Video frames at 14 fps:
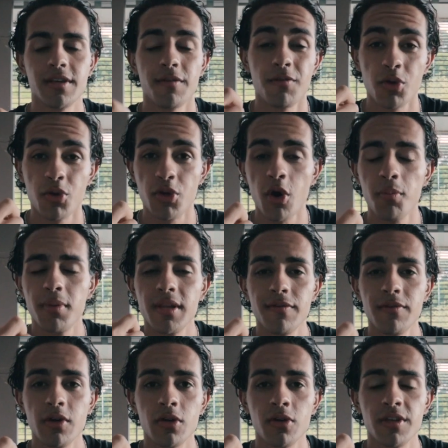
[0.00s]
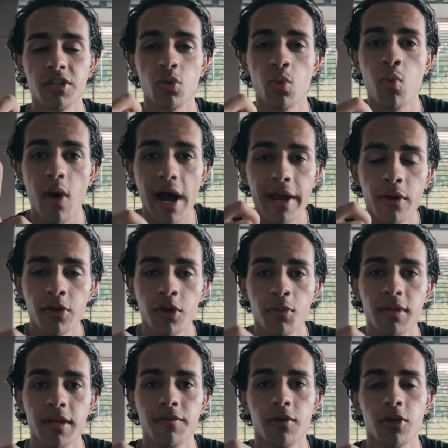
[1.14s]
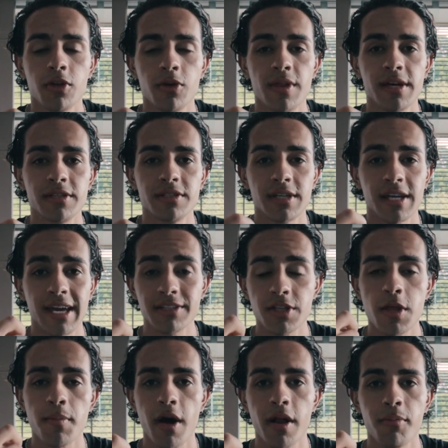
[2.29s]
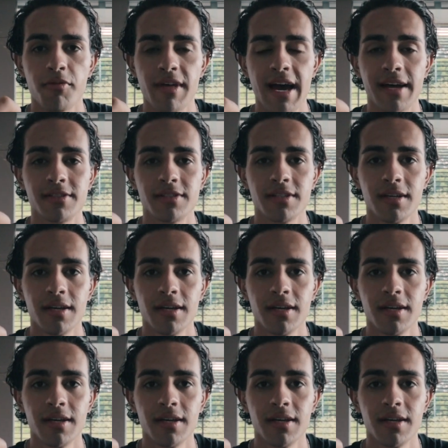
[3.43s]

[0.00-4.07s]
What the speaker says: If you don't believe you can do this, why don't you believe you can do this? Get to the bottom of that.